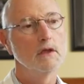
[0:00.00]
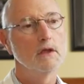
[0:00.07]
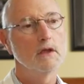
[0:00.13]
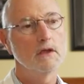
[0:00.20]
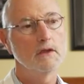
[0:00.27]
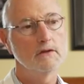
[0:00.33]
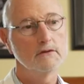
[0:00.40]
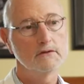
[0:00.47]

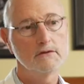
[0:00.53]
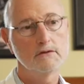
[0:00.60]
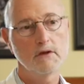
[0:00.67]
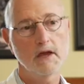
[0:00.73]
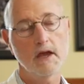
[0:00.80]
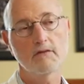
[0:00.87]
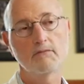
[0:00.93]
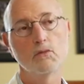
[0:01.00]
is you
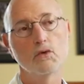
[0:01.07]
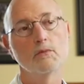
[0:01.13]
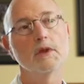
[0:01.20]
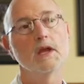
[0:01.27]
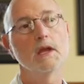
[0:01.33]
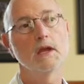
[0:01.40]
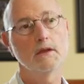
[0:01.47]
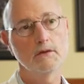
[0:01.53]
have more
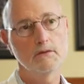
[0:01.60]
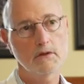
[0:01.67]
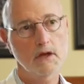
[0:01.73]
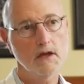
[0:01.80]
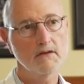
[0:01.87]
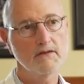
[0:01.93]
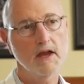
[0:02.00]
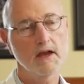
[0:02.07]
pain. You kind
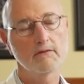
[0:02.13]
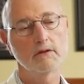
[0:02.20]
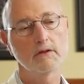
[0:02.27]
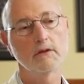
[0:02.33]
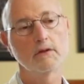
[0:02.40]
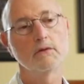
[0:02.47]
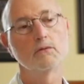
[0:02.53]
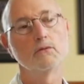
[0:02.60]
of have a
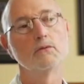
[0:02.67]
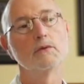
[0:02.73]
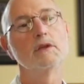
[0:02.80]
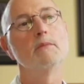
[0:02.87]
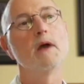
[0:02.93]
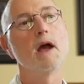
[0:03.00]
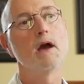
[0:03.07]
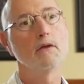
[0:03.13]
little
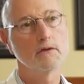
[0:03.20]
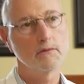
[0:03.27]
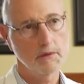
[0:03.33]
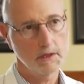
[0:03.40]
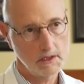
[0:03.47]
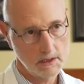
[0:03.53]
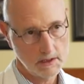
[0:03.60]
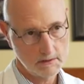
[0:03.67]
rebound
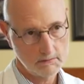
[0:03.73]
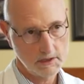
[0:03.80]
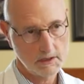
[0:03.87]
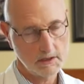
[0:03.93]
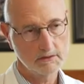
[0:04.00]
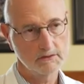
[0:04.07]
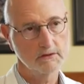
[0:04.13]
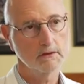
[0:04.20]
pain,
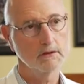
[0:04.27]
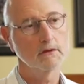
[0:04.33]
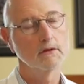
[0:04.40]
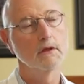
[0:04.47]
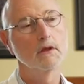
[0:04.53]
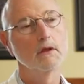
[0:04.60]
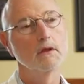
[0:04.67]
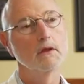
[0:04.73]
because the
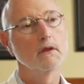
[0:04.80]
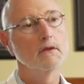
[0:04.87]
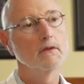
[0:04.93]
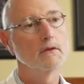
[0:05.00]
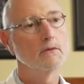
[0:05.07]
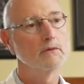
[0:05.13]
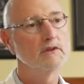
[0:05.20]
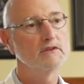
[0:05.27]

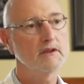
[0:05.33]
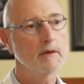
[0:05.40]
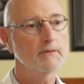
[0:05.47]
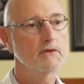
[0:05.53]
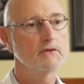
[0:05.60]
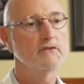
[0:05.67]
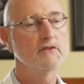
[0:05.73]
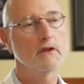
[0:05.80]

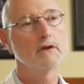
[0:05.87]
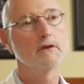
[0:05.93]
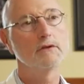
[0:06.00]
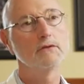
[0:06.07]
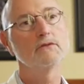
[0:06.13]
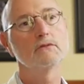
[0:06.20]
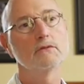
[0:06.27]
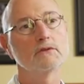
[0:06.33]
receptors that are
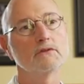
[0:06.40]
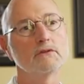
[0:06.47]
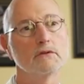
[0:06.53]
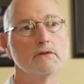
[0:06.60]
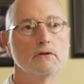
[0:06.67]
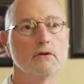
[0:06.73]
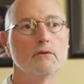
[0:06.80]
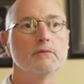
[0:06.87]
used to a certain
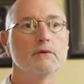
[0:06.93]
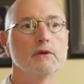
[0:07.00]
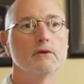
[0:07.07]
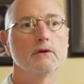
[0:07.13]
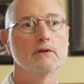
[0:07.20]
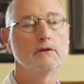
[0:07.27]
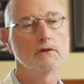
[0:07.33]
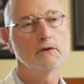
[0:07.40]

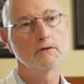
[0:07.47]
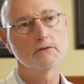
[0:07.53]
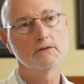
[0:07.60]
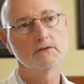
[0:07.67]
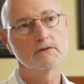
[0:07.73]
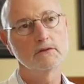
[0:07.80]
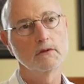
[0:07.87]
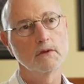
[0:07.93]
opioid
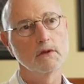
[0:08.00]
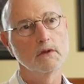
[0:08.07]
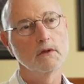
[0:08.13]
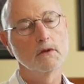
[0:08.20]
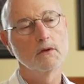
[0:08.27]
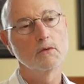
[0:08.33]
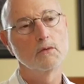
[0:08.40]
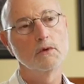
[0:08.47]
dose
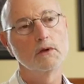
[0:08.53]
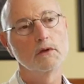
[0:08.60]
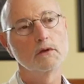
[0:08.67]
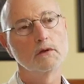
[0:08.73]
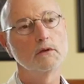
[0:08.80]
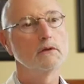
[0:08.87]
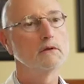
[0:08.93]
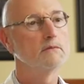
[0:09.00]

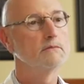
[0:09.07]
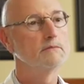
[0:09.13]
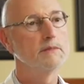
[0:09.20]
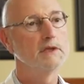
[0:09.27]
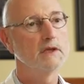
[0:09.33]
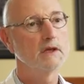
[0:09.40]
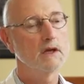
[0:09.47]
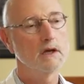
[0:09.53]
will
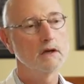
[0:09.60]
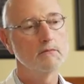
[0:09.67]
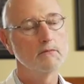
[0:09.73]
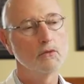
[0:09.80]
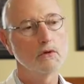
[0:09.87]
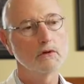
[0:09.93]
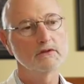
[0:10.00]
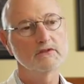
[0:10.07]
become
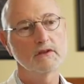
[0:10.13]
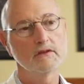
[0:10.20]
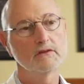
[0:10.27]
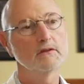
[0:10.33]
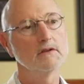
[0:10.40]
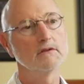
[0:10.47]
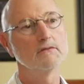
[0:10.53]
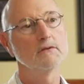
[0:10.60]
more
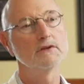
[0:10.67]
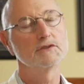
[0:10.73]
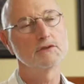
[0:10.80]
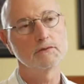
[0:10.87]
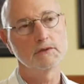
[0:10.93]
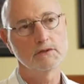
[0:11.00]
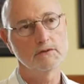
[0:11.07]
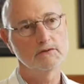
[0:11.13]
sensitive once you
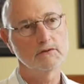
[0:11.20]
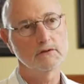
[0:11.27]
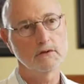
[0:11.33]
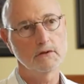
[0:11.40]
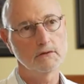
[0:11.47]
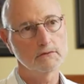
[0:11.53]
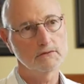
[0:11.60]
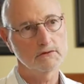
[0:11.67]
reduce the
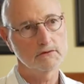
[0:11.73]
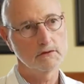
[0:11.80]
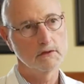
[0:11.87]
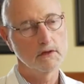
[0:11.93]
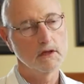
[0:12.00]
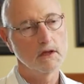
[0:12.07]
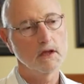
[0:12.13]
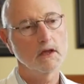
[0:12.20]
dose.
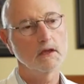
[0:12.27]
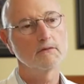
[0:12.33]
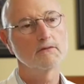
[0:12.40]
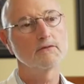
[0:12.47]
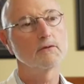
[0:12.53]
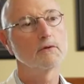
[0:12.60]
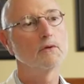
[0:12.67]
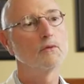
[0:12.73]
And
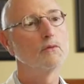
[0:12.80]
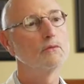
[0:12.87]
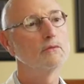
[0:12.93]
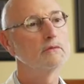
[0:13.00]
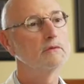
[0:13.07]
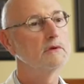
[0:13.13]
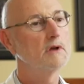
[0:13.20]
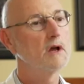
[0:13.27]
for
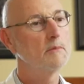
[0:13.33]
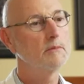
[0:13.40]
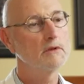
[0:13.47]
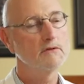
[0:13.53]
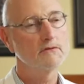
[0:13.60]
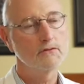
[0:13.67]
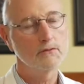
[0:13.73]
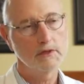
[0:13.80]
a couple
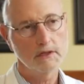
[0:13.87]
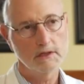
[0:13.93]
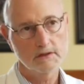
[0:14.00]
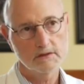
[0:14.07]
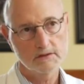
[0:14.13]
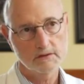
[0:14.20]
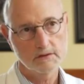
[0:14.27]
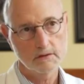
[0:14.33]
of
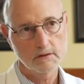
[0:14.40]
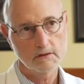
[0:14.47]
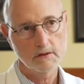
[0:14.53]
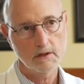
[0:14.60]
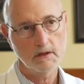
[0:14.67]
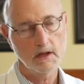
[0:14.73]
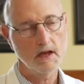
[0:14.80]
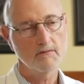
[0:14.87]
weeks,
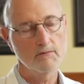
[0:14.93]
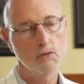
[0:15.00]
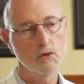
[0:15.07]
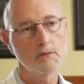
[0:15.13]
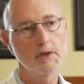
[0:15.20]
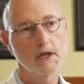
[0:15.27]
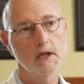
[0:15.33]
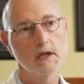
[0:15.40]
they'll have more
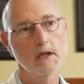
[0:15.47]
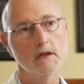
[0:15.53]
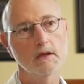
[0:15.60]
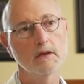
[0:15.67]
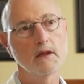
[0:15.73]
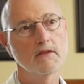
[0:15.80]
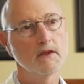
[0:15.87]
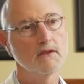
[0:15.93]
pain,
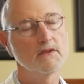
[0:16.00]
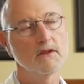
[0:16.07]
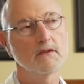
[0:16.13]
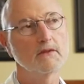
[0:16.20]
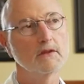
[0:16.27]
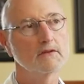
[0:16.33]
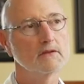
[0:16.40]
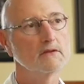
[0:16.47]
and they think
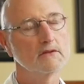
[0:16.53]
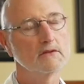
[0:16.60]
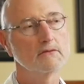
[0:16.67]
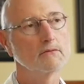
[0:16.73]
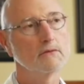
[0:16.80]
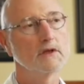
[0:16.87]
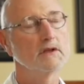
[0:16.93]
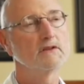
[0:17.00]
this is
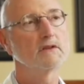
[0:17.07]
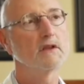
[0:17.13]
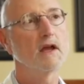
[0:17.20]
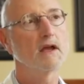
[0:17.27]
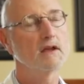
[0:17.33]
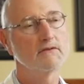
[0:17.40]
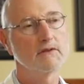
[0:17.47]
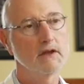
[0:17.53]
what it's like
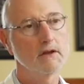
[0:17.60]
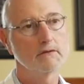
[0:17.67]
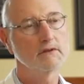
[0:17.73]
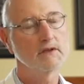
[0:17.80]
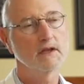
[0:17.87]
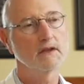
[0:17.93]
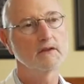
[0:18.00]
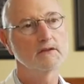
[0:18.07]
if I don't
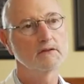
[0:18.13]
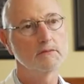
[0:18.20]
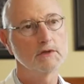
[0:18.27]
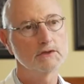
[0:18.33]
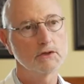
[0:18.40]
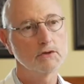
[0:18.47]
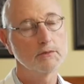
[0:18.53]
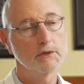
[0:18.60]
take this much
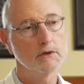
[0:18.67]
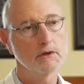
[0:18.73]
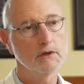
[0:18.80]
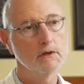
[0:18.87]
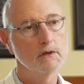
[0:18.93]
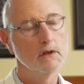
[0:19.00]
opioid.